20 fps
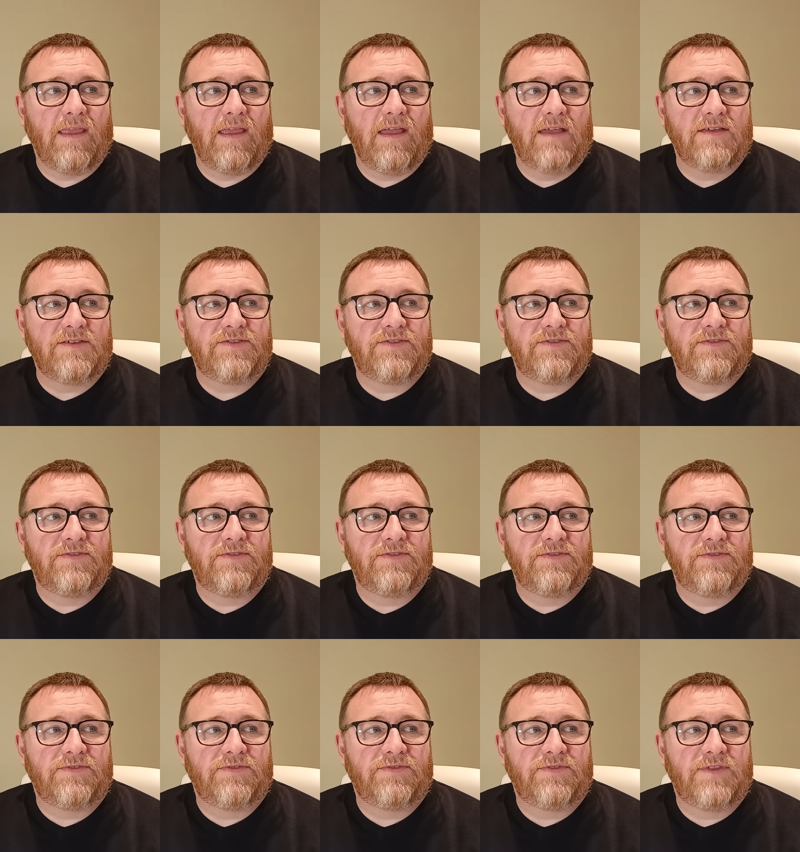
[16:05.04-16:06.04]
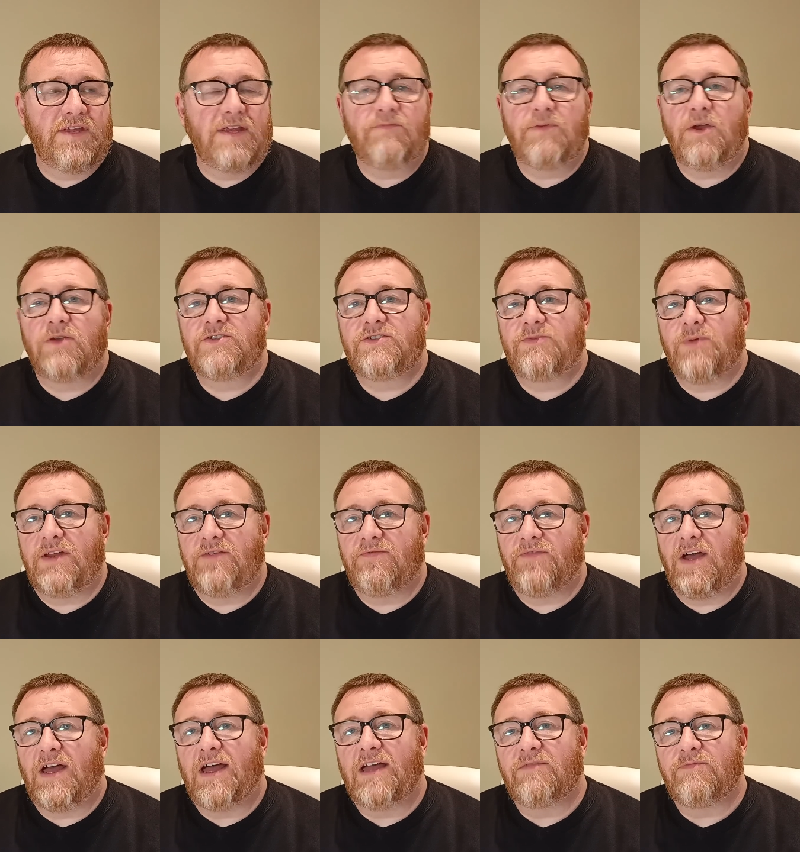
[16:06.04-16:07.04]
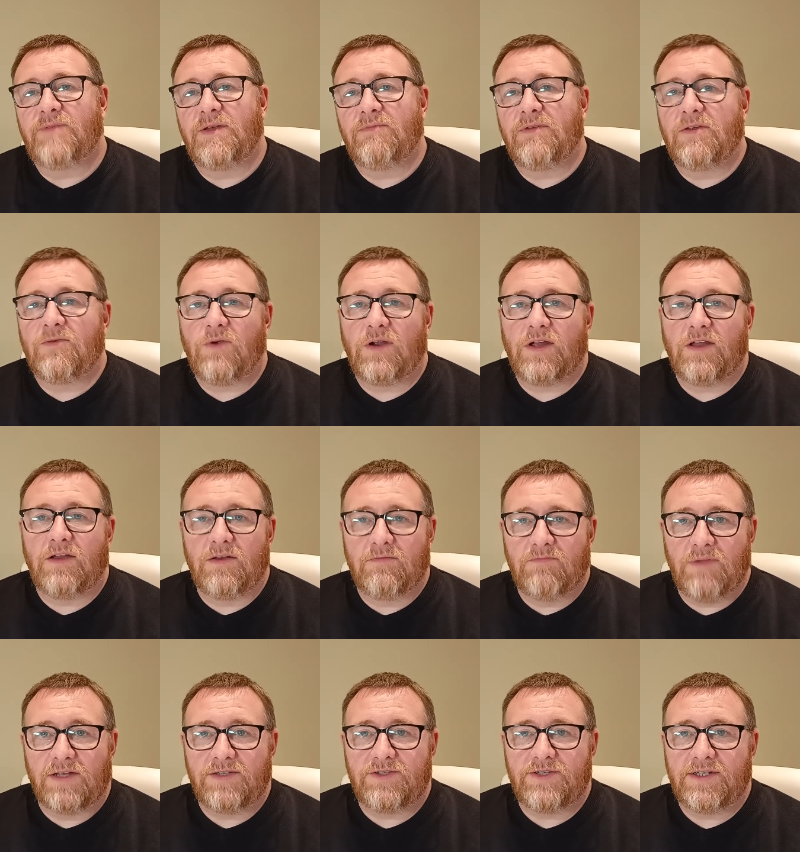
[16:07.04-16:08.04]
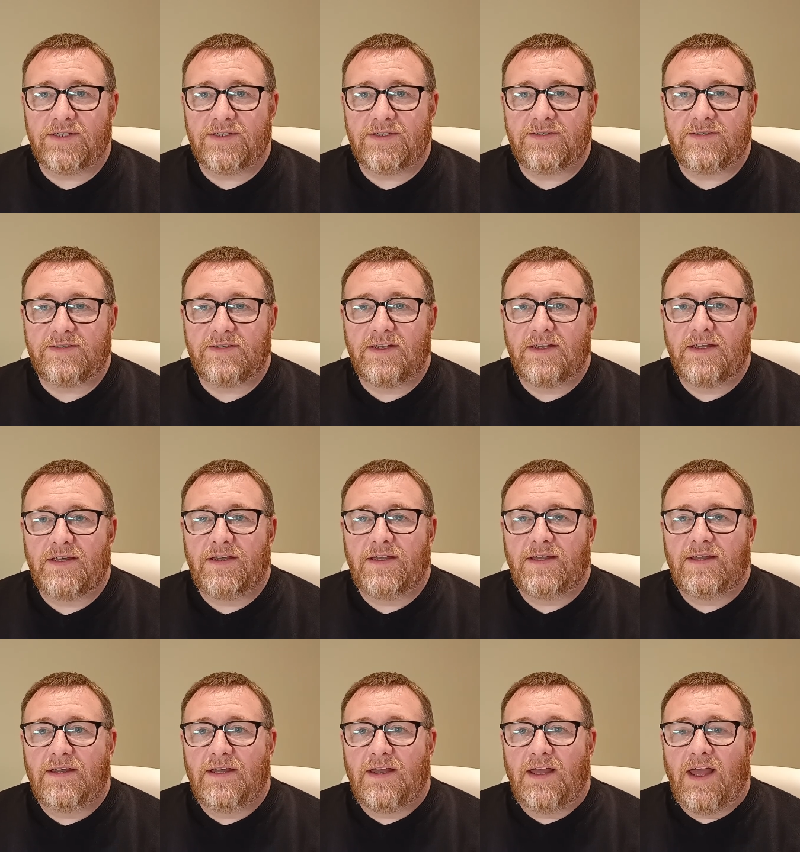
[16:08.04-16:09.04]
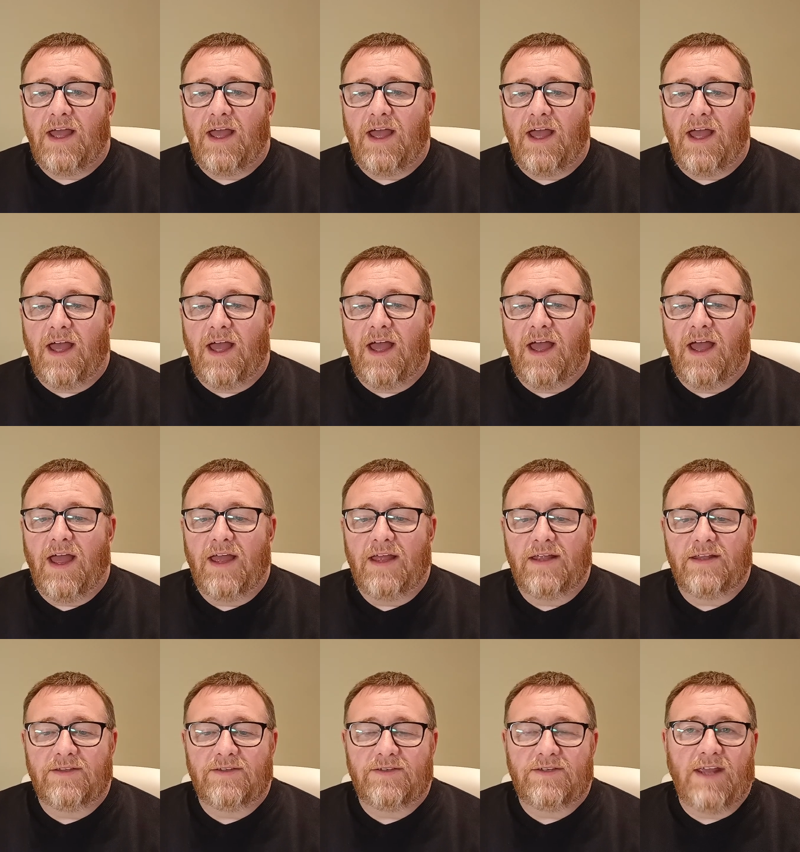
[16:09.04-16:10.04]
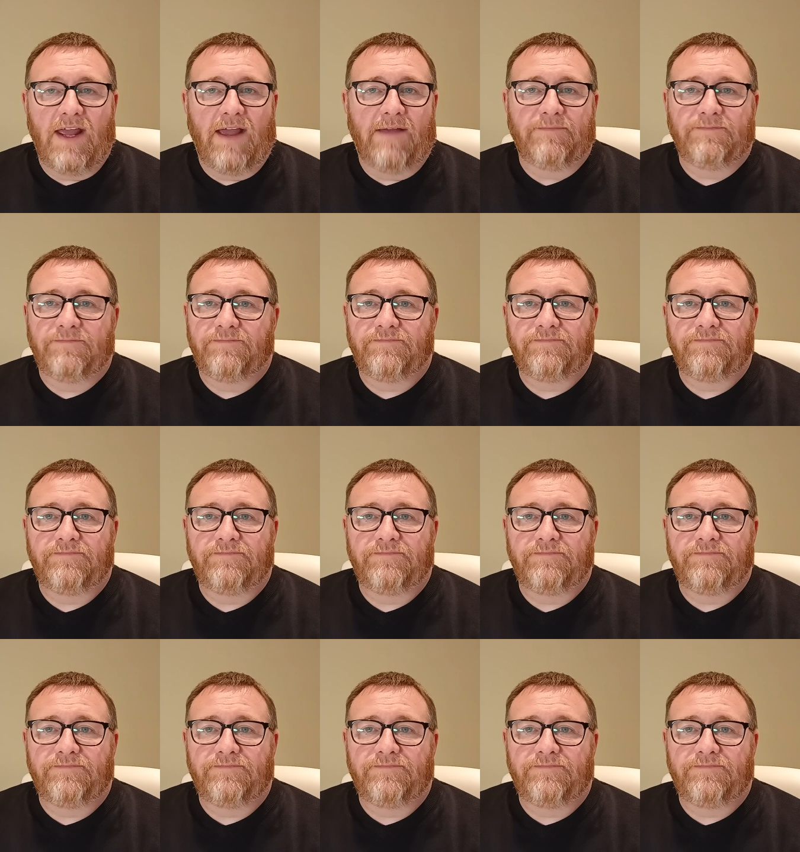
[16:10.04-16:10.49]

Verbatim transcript: it's £3.25 people are working in budgets and yeah